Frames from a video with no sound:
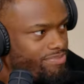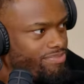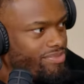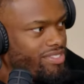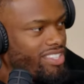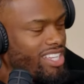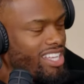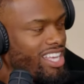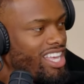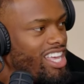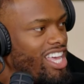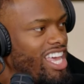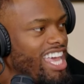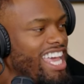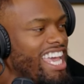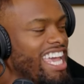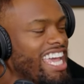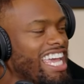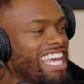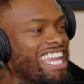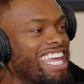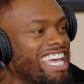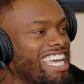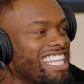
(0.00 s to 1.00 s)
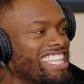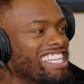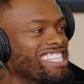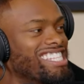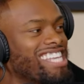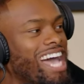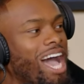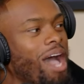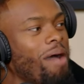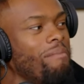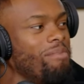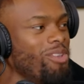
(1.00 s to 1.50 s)
Oh my God. He didn't get the
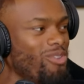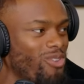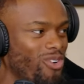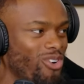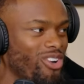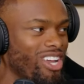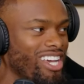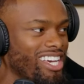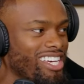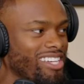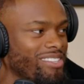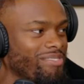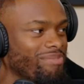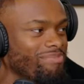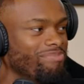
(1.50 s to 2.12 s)
time he wanted.